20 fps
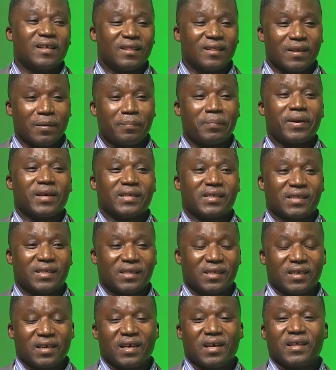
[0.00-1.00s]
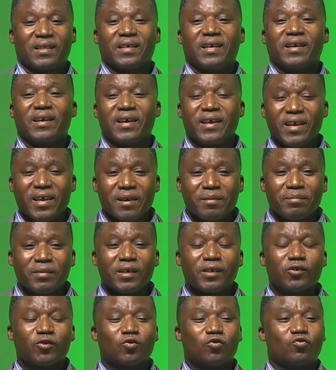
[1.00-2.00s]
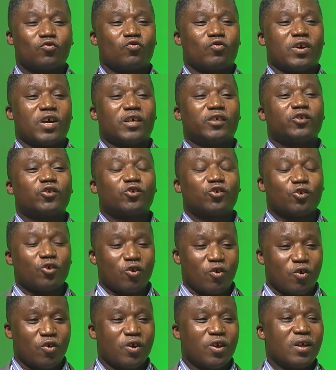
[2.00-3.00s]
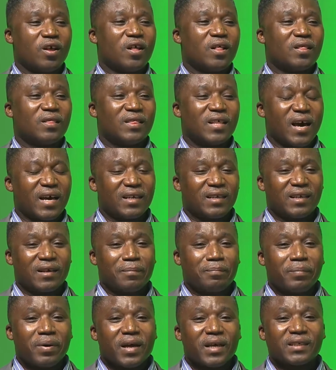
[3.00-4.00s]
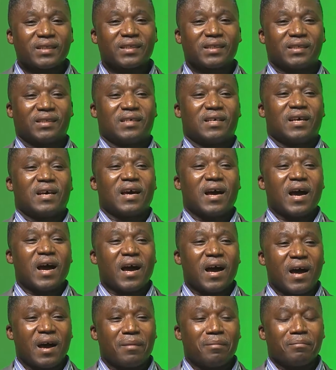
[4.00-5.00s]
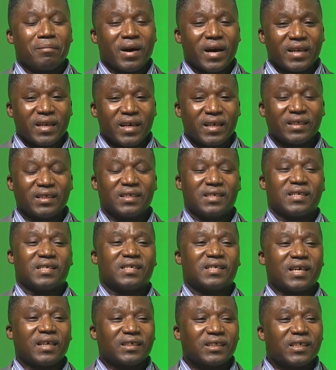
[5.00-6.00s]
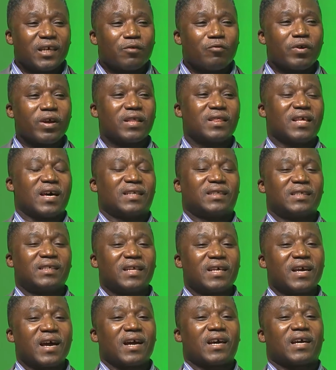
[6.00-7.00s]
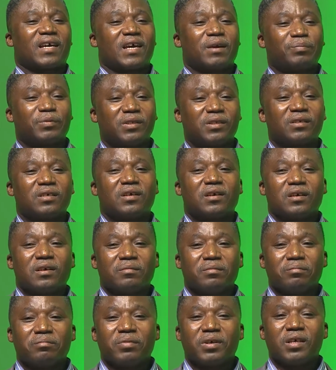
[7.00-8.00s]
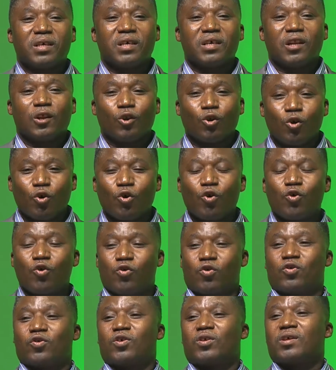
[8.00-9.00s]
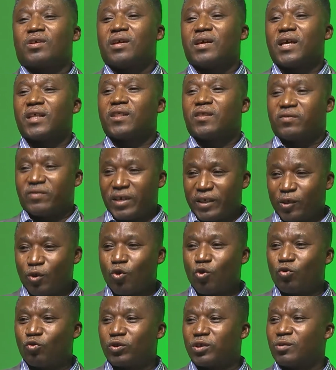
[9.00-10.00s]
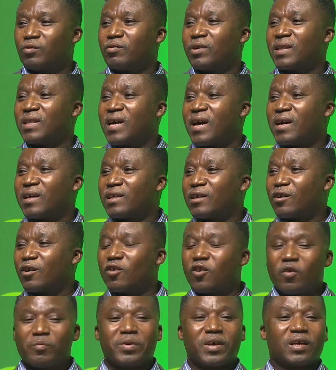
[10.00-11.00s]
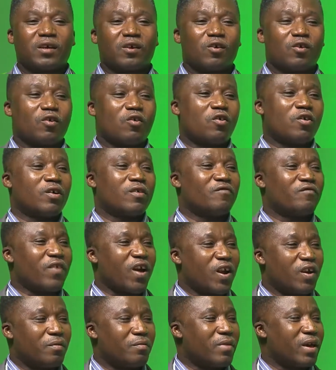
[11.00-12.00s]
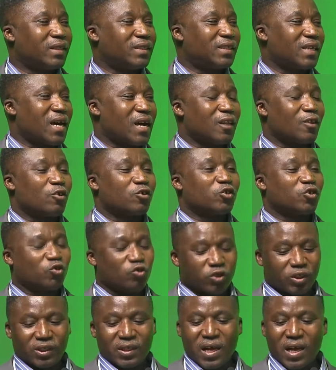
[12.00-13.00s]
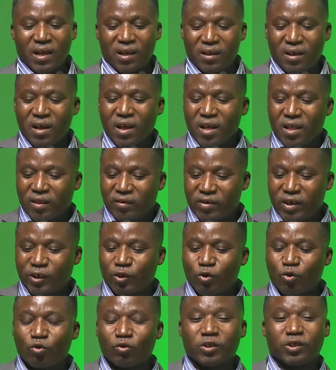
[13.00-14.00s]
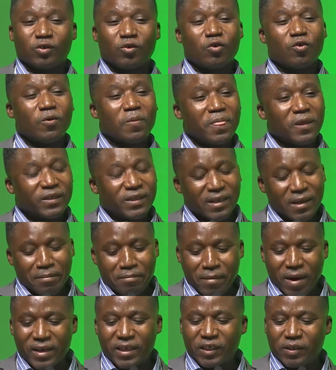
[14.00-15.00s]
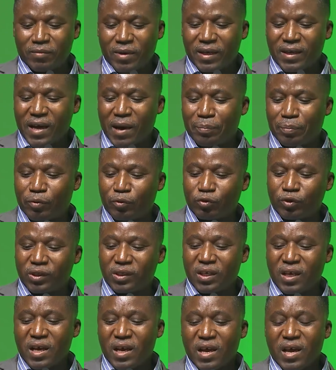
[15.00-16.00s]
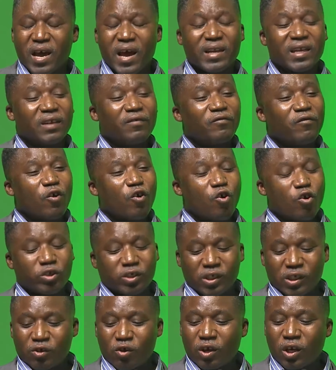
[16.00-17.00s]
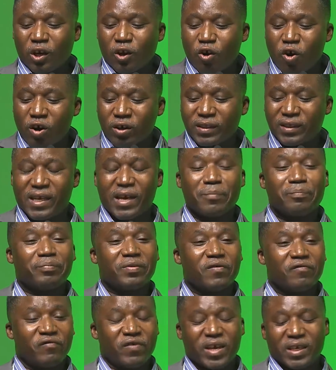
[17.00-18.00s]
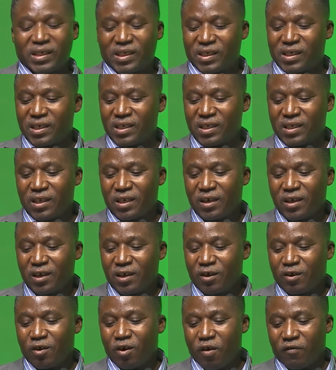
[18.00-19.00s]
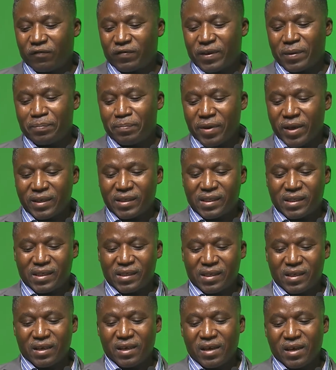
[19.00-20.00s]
the pests. The aim is to ensure that the pests are managed in such a way that they are kept below a threshold, whether economic or environmental or social threshold. So it's a management approach, and it focuses on long-term prevention of the pests